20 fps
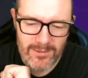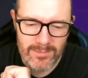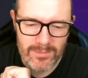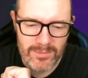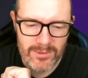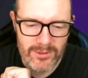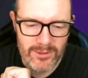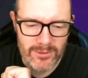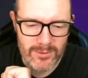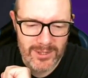on
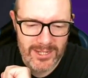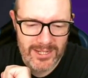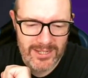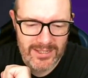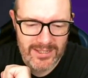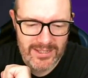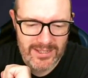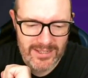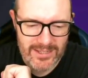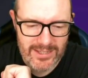persuade
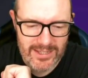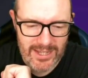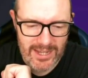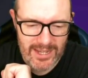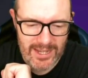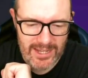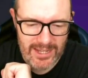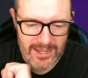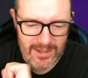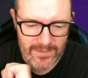to
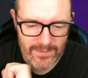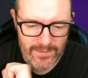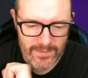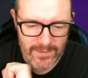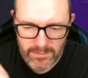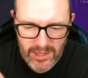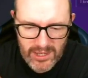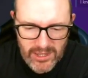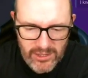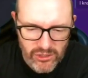stay.
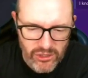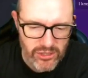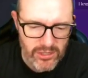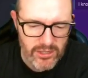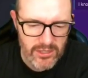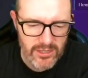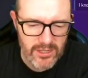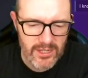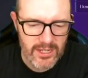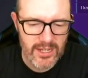
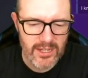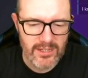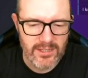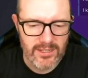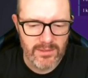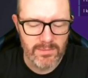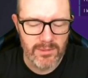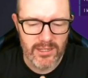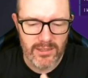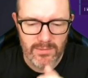Passionately
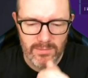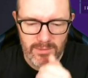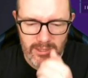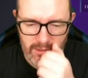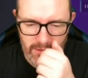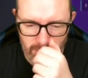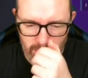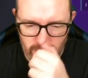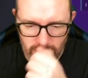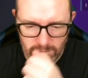explain to me,
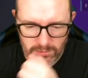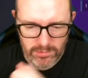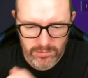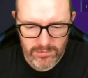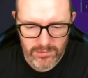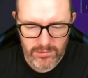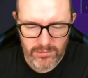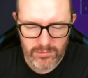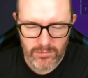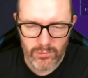
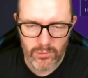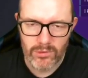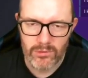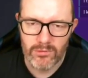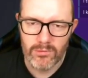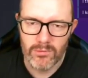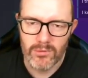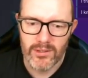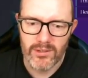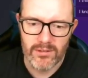
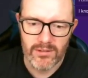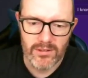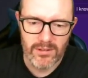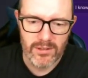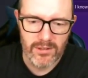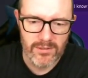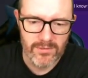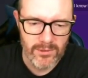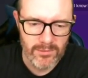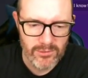we've got a
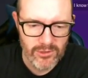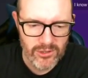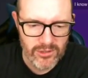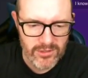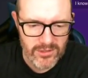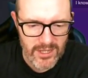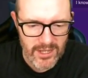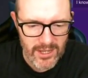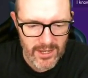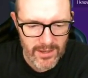lot of
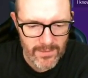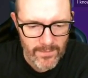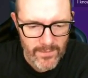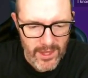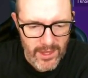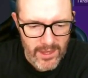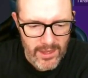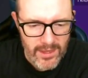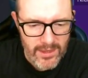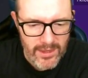options here.
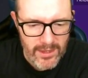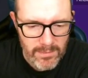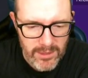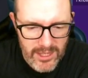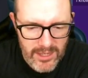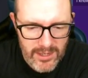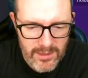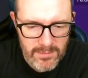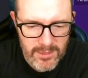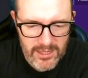They
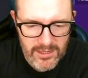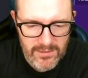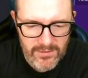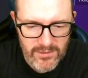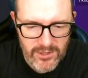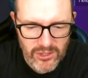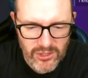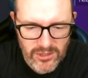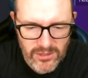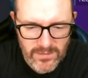play in a better
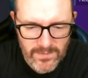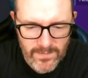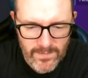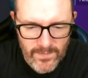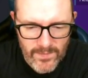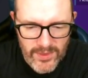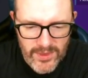division.